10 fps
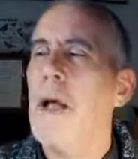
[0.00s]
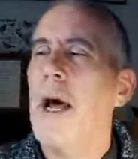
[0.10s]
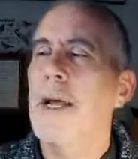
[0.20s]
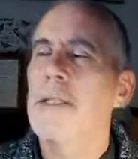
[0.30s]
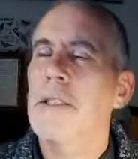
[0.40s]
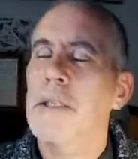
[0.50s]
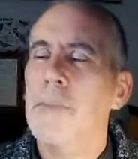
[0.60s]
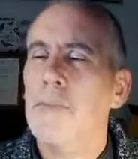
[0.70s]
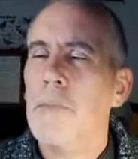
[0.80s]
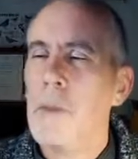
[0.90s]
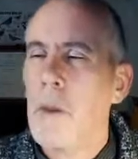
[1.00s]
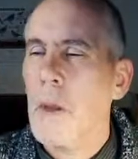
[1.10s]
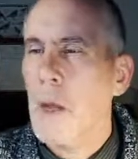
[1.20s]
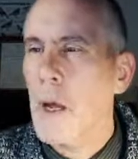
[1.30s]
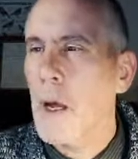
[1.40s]
and
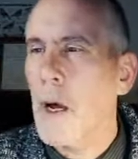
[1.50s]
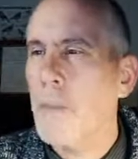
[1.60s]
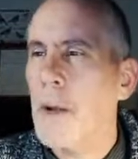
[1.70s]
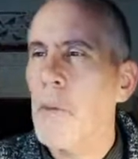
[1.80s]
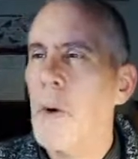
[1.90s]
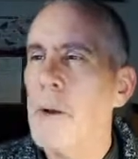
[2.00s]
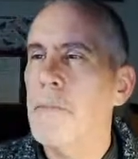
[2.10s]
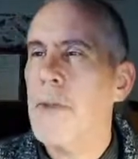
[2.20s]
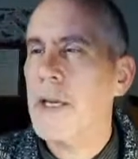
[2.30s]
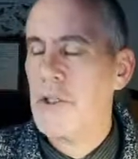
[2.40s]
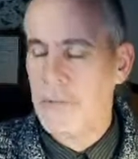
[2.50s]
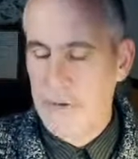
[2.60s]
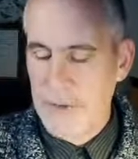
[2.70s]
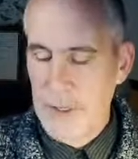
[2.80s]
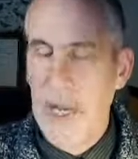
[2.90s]
I plant one next to every
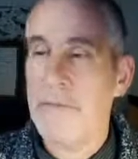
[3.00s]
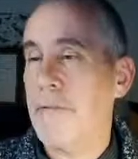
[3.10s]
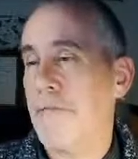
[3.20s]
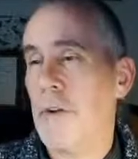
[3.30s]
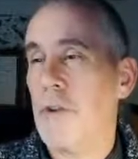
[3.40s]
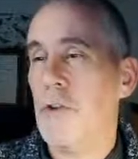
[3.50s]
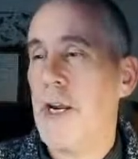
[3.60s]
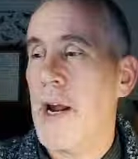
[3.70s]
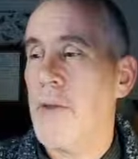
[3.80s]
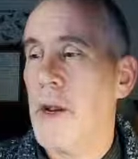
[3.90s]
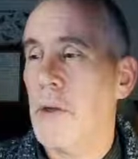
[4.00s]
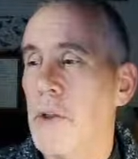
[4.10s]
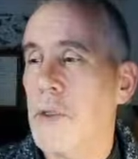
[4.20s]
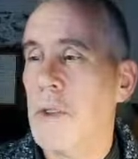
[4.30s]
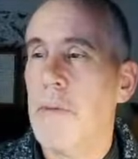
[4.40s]
every fruit tree and then
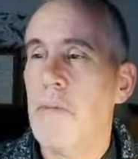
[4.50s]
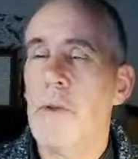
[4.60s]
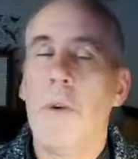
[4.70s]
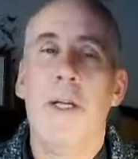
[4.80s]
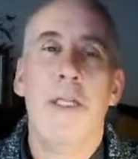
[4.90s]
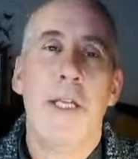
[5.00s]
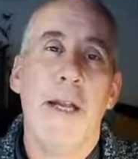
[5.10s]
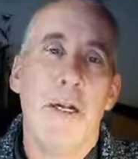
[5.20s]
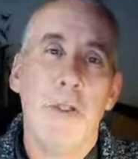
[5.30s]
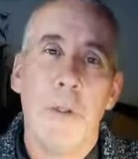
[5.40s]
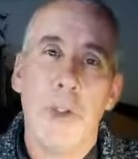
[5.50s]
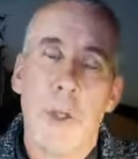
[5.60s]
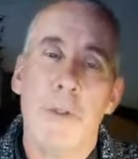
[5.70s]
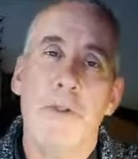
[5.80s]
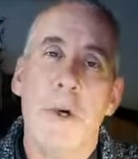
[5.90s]
just uh, twice a year I'll do a
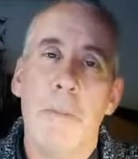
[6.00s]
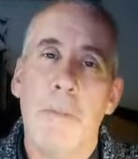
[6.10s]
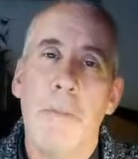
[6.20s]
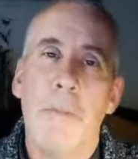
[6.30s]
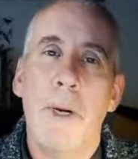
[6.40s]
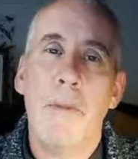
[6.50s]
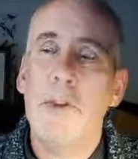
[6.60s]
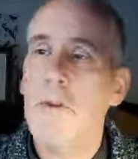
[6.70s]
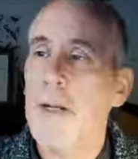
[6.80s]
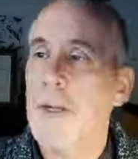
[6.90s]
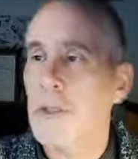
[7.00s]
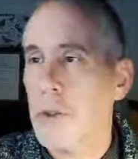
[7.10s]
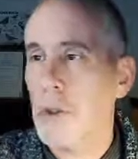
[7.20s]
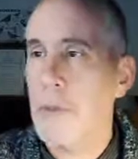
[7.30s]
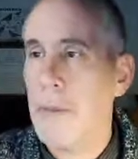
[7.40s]
chop and drop mulch around it I'll
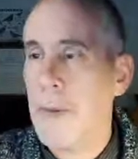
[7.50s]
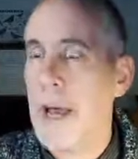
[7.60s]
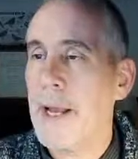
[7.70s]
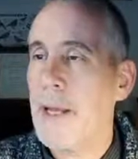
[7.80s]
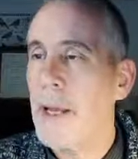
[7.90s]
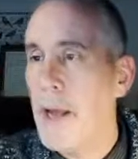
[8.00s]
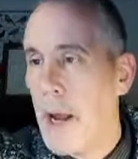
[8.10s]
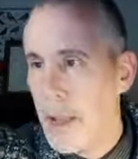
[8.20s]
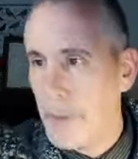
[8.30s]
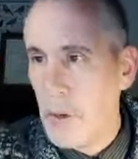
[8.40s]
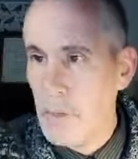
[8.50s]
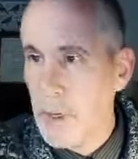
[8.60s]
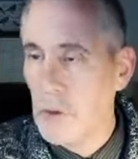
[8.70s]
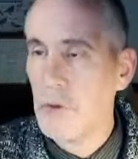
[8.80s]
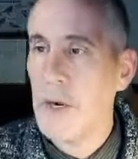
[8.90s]
just chop it back and then put a
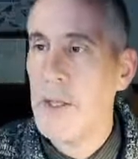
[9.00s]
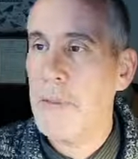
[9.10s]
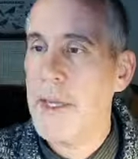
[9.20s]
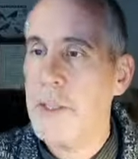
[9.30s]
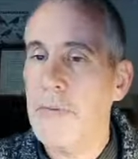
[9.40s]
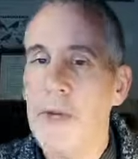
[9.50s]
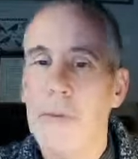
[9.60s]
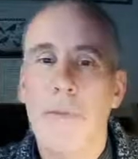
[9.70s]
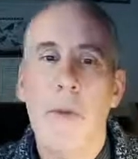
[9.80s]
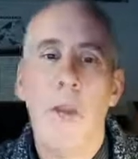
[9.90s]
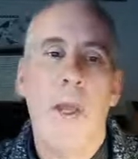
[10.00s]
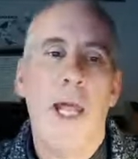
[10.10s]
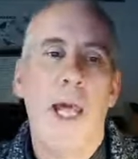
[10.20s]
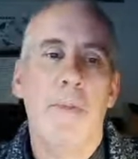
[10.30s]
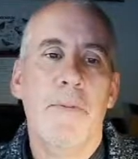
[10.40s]
mulch around the base of it
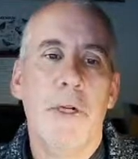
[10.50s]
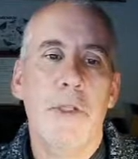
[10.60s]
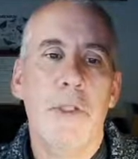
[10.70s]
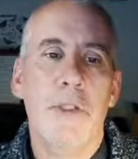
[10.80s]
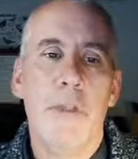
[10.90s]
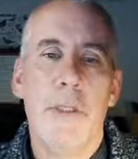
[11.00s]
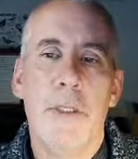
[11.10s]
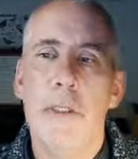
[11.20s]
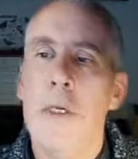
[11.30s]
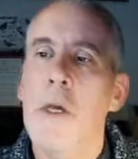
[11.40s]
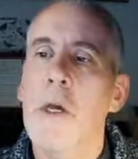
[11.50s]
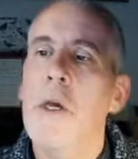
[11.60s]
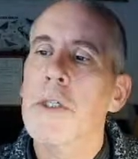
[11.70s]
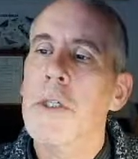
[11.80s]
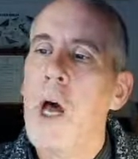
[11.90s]
and that provides nutrients
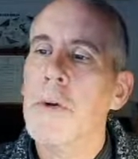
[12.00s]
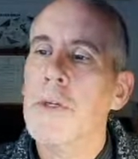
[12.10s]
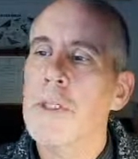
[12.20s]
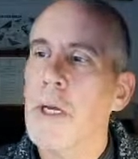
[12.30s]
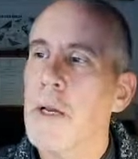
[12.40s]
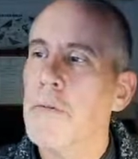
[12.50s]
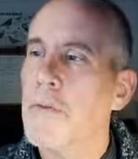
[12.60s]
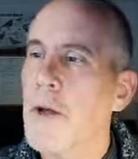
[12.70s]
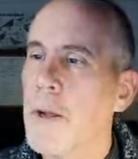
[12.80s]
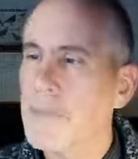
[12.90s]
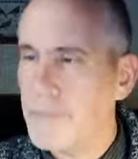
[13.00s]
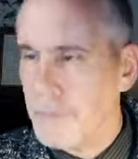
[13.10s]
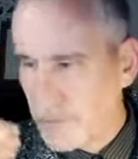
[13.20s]
so just to kind of um,